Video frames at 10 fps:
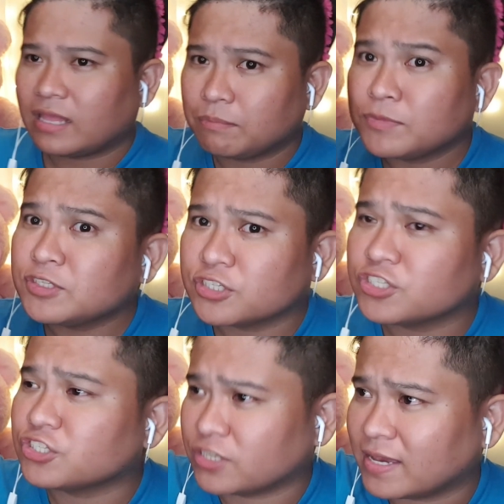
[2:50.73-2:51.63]
let me
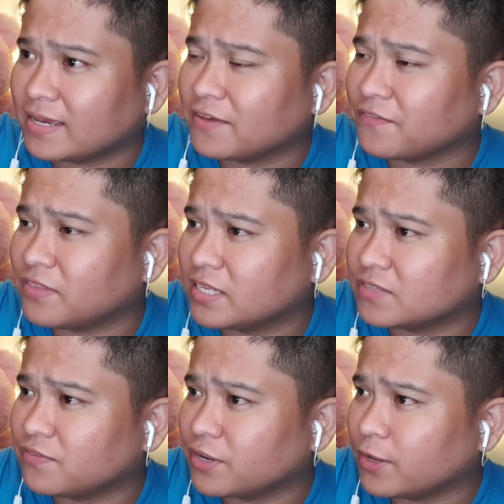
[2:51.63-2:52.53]
just check if
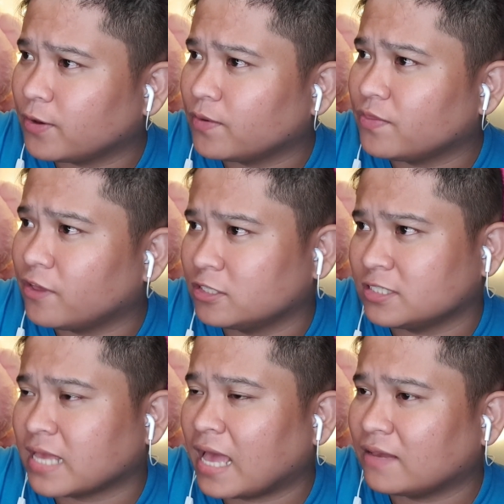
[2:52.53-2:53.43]
this video
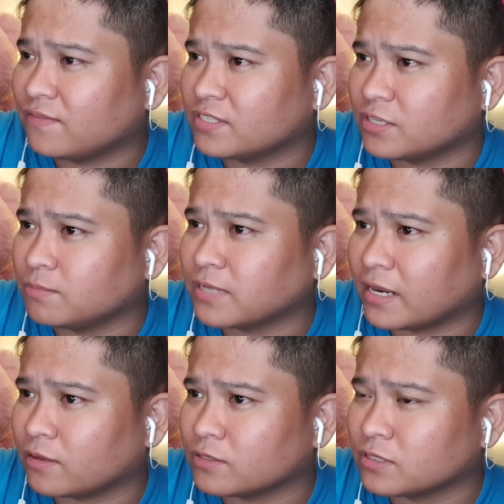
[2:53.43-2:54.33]
does have
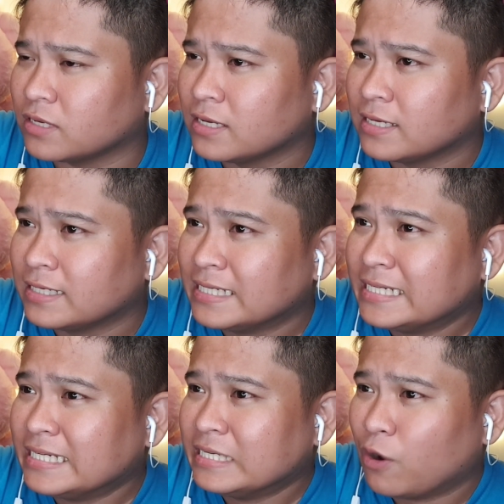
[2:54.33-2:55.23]
subtitles.
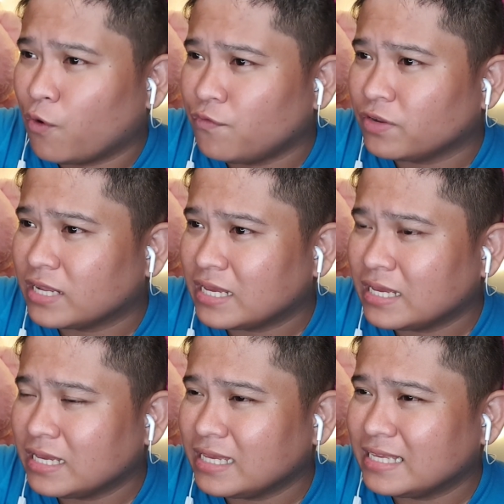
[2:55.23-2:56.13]

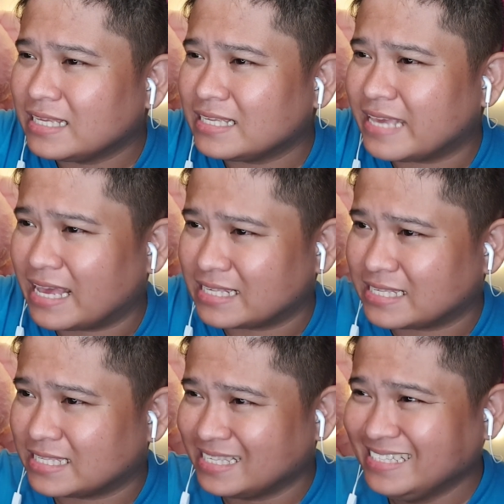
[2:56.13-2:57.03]
Hopefully,
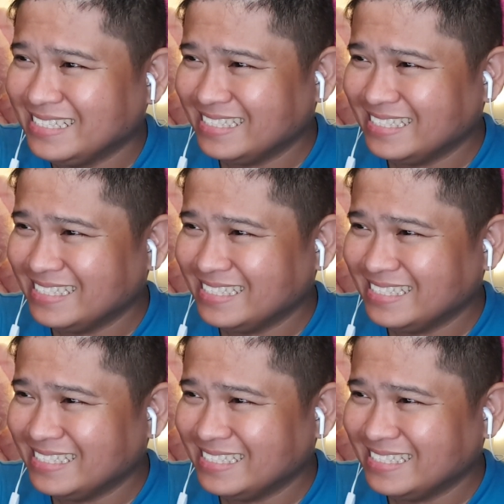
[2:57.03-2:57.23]
yes.